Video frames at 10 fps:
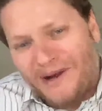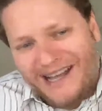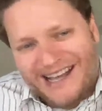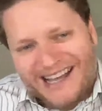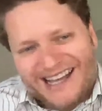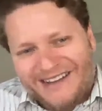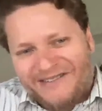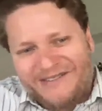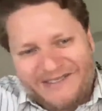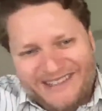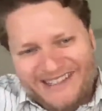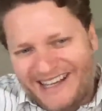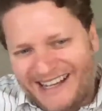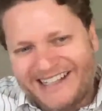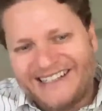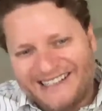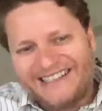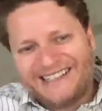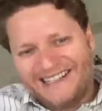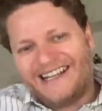Move them up to the business
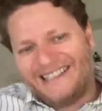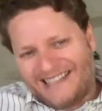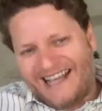process layer.